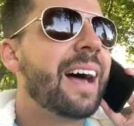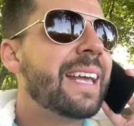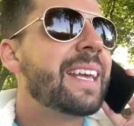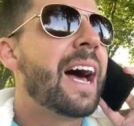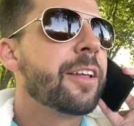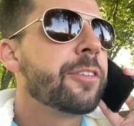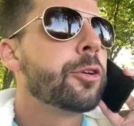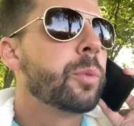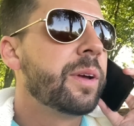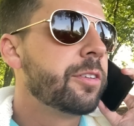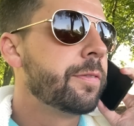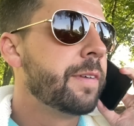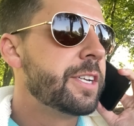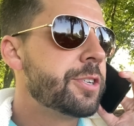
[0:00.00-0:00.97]
I got us a
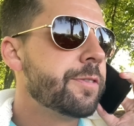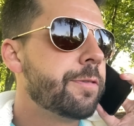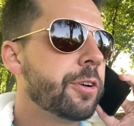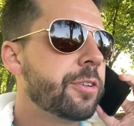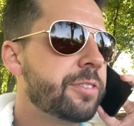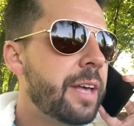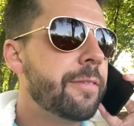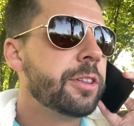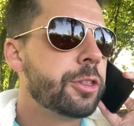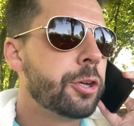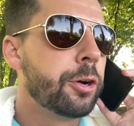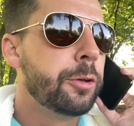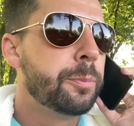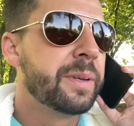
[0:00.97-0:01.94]
reservation for
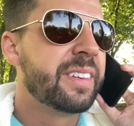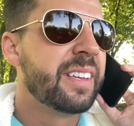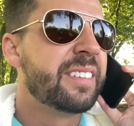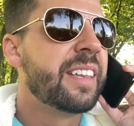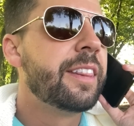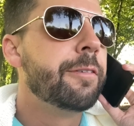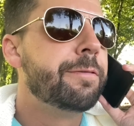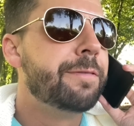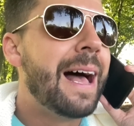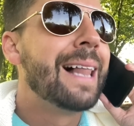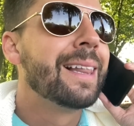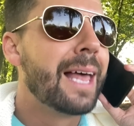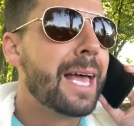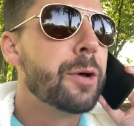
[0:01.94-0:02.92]
7:30, but they said the
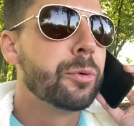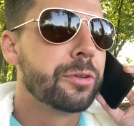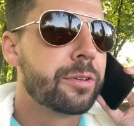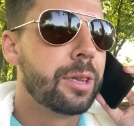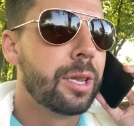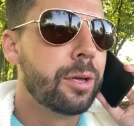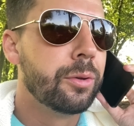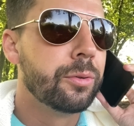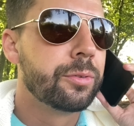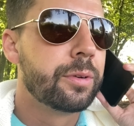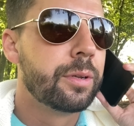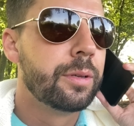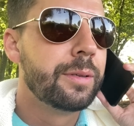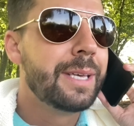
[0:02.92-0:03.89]
valet was
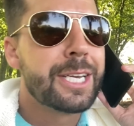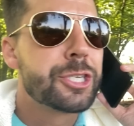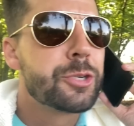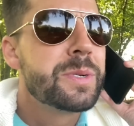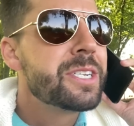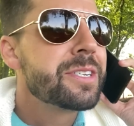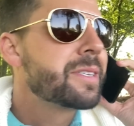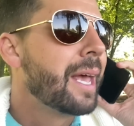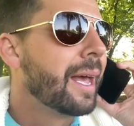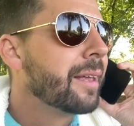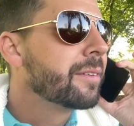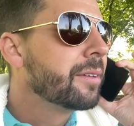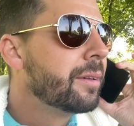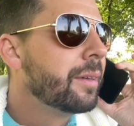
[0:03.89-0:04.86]
closed. Yeah, should we just
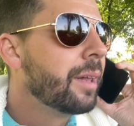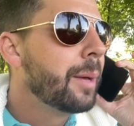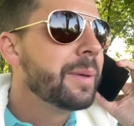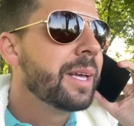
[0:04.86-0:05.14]
cancel? I mean,